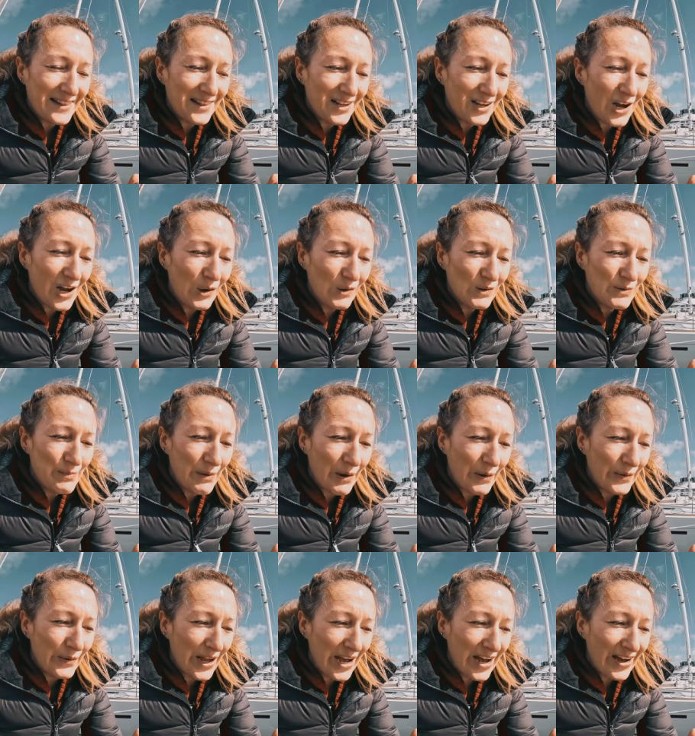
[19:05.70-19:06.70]
in the cold
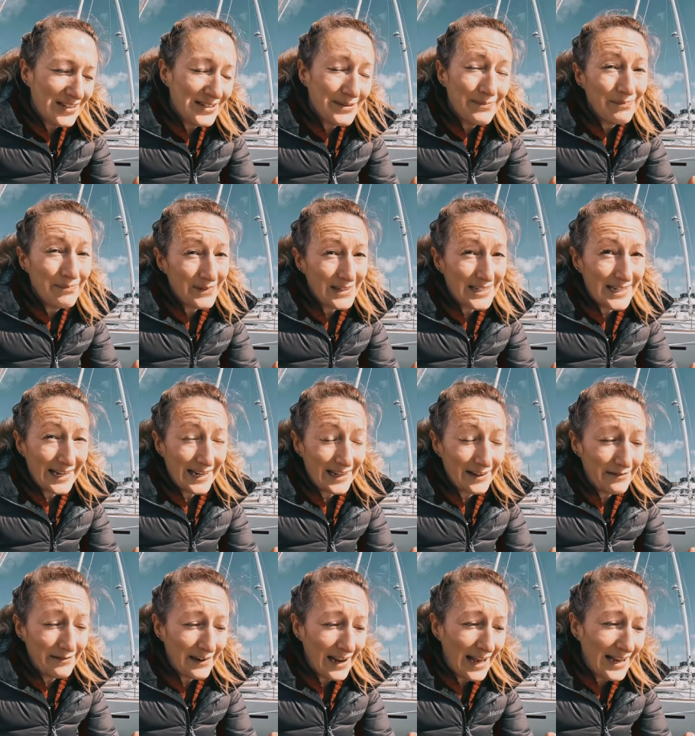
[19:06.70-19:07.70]
boatyard, tea
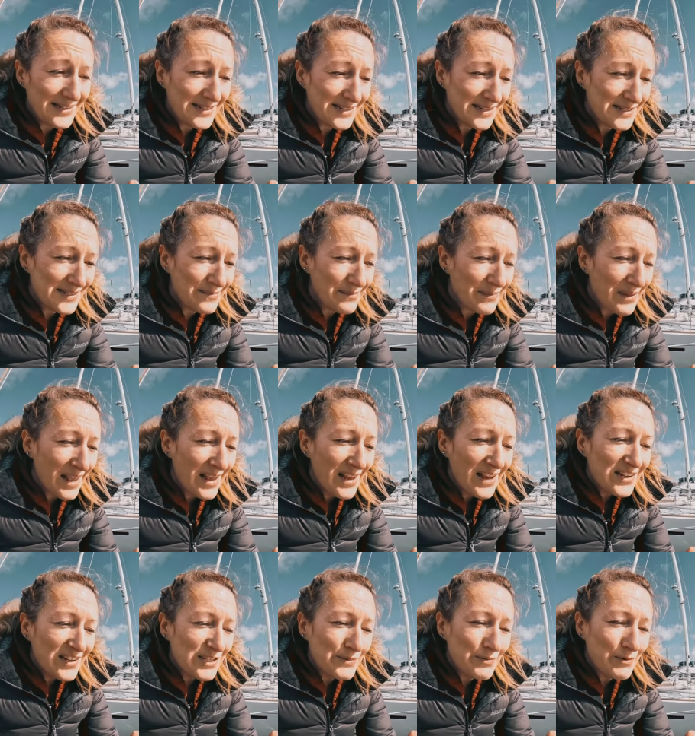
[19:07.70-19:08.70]
in flasks,
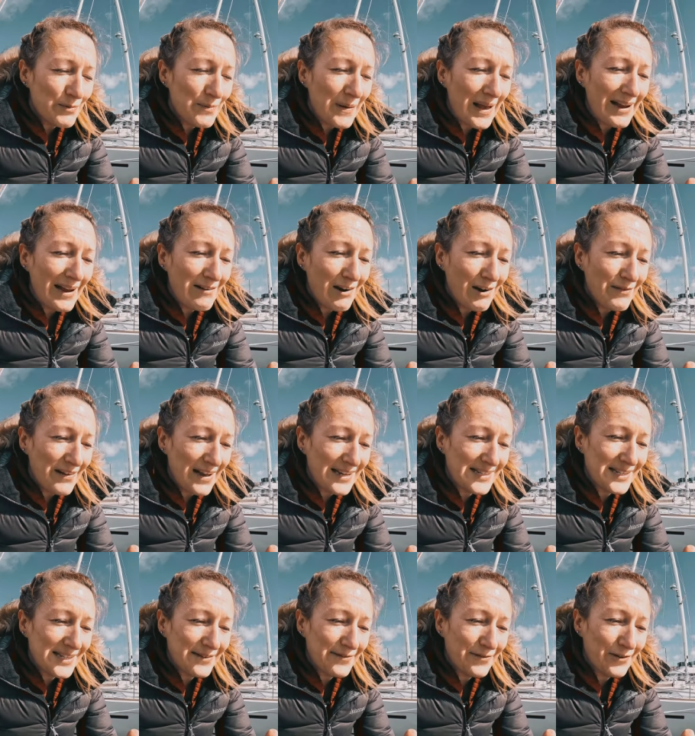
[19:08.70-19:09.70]
to prepare our
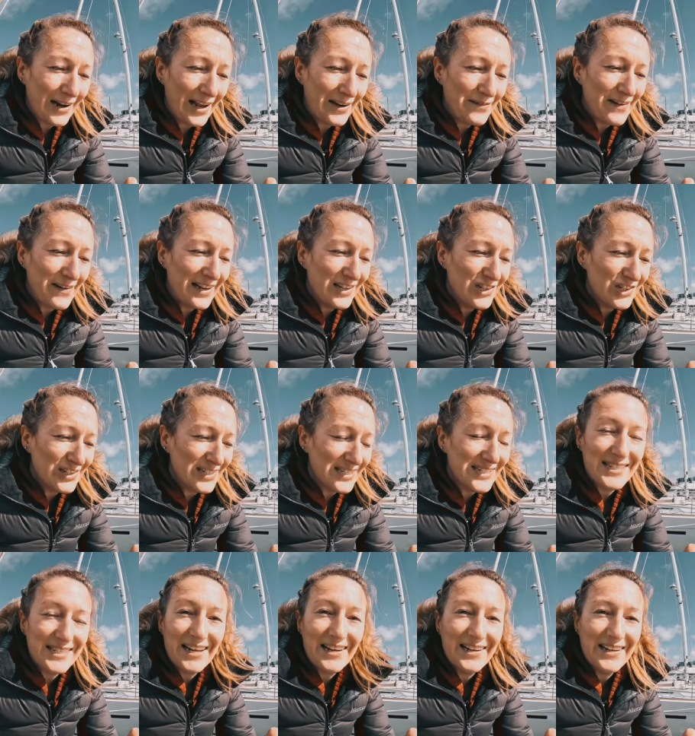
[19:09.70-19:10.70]
vessel for an adventure to
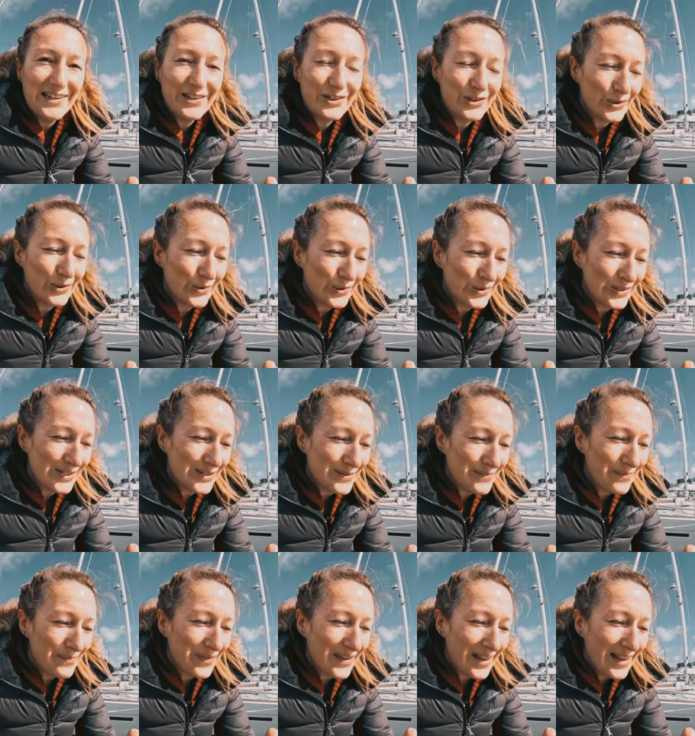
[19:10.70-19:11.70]
sunnier shores.
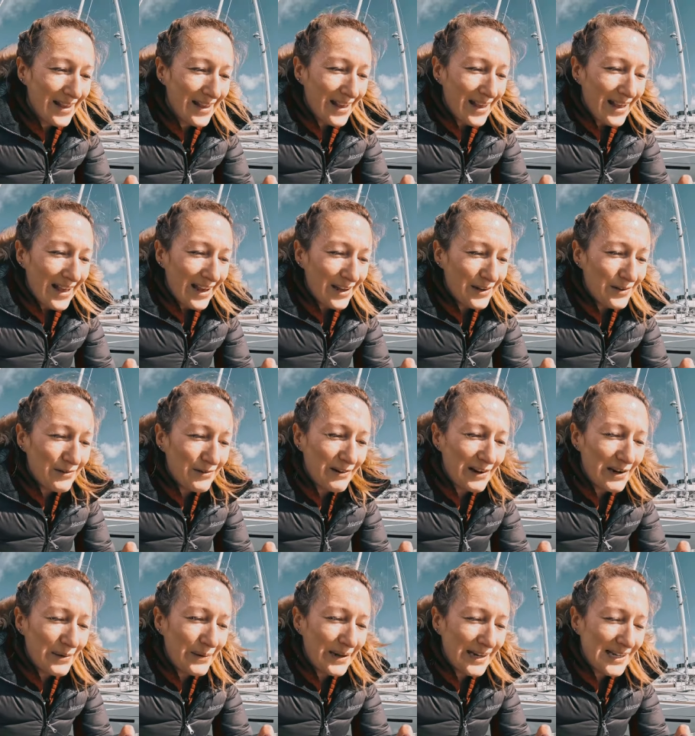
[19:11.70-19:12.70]
In
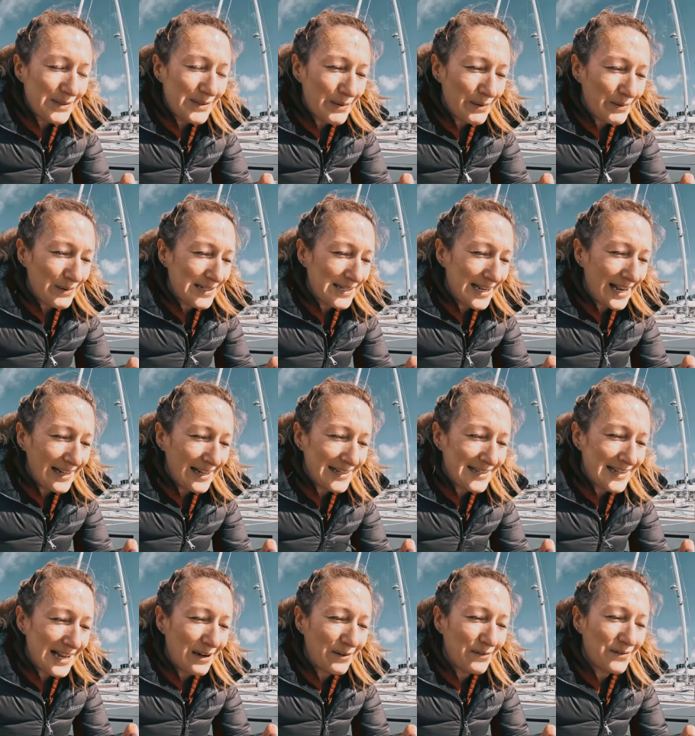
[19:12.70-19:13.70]
three weeks we will sail
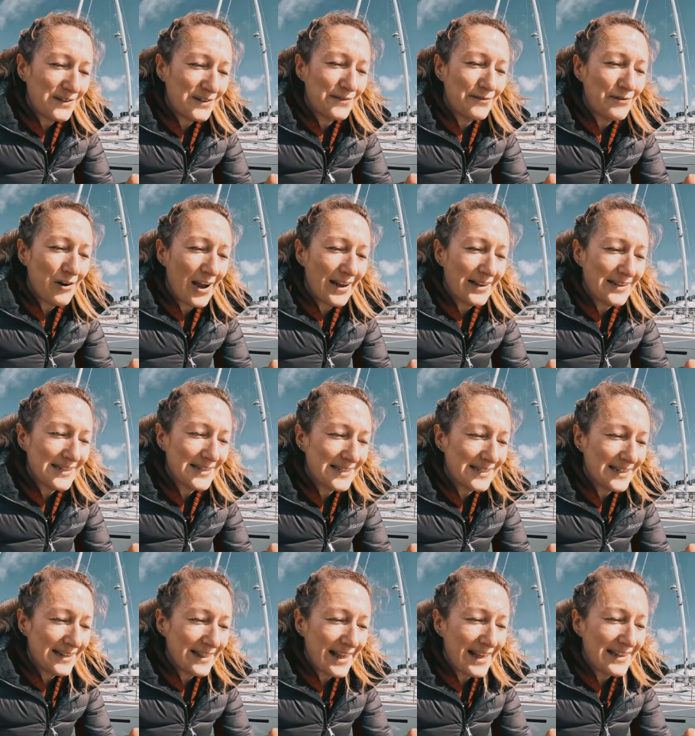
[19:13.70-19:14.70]
south to
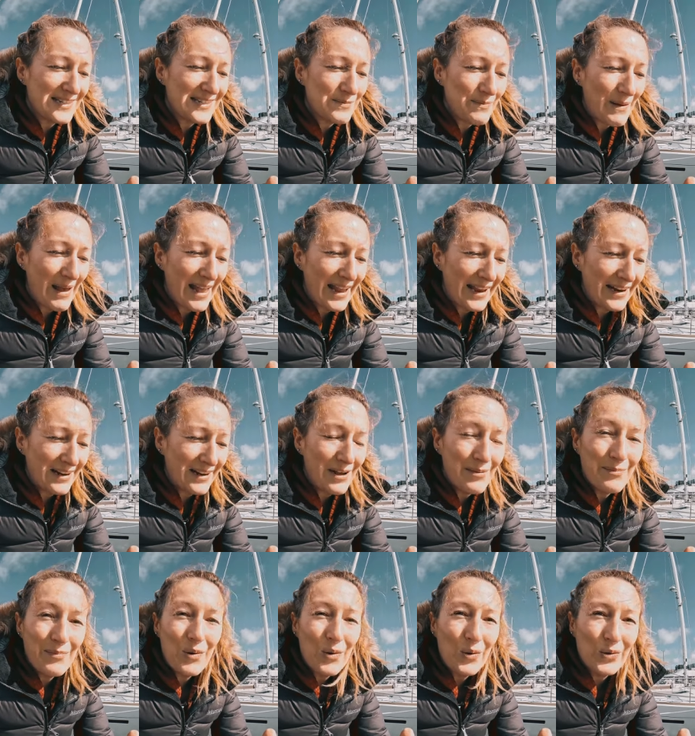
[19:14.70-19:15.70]
France, then Spain,
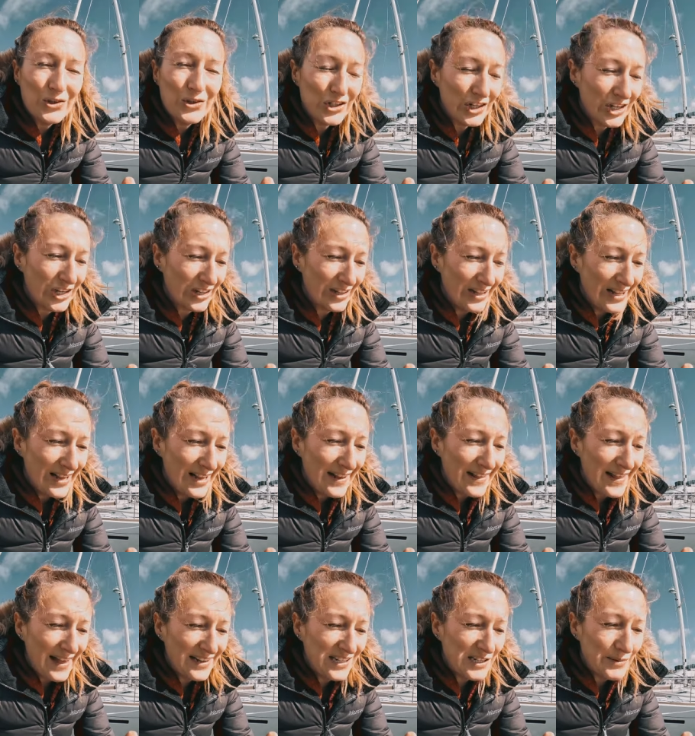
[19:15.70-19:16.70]
Portugal,
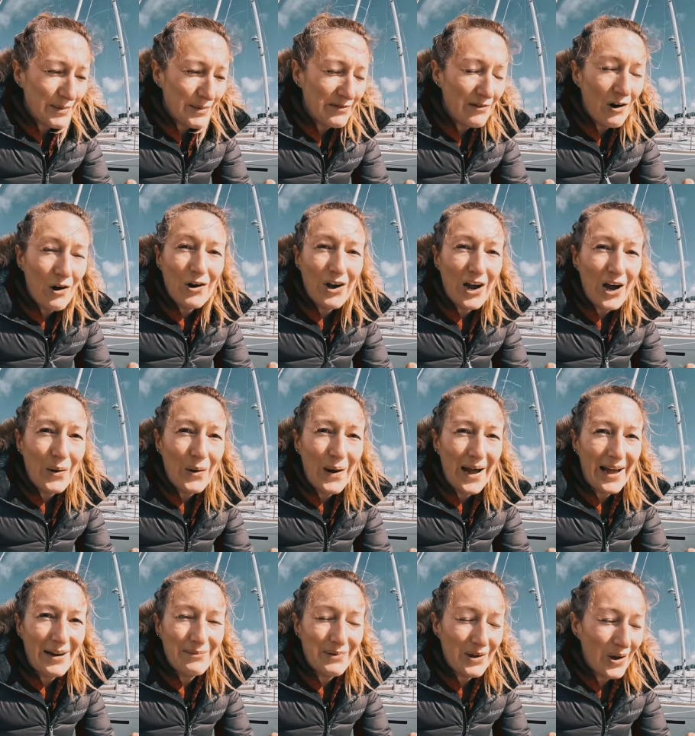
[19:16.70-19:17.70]
then to Morocco
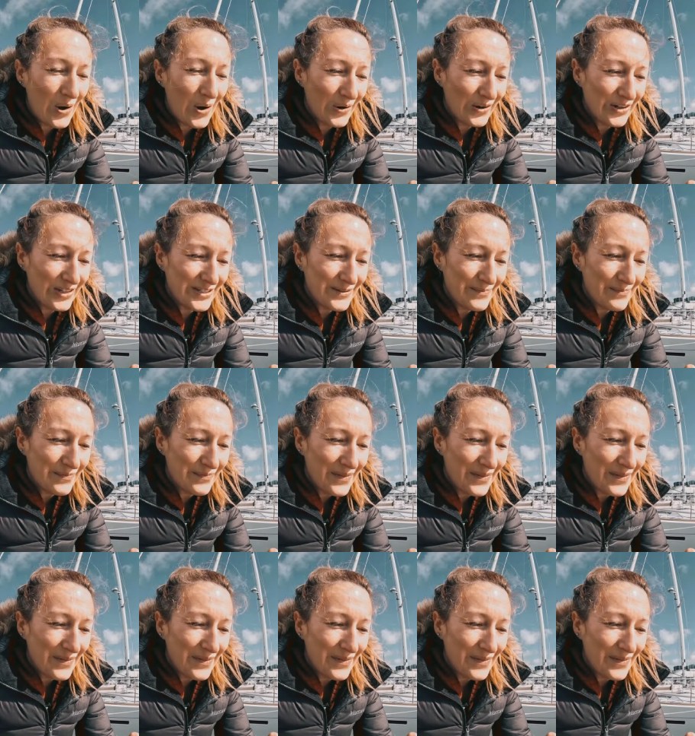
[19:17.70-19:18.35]
and beyond.